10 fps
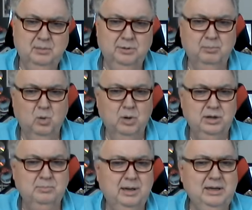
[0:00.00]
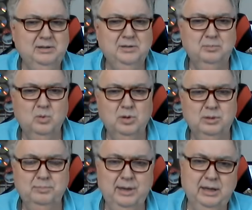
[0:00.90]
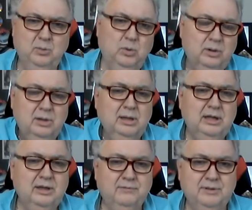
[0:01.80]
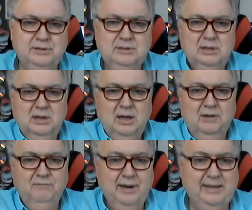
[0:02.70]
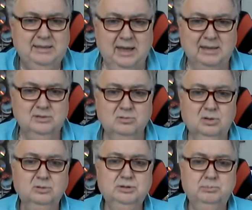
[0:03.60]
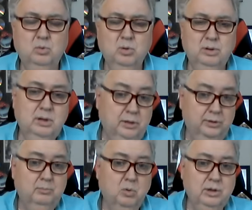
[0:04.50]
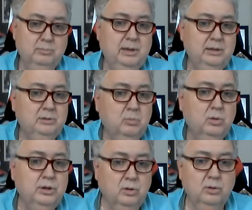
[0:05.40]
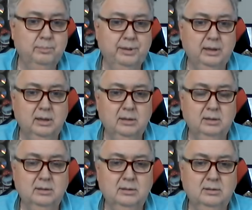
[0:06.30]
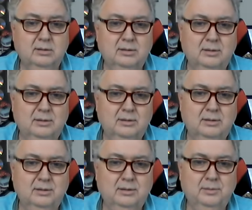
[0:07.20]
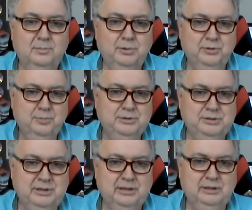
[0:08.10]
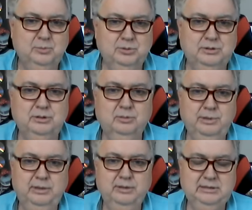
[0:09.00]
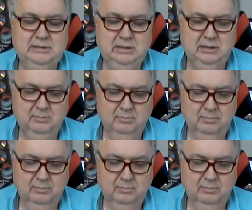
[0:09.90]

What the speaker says: The more you make, the more you pay. Well, if it's a flat tax across the board, the more you make, the more you're going to pay. But the percentage would still be the same.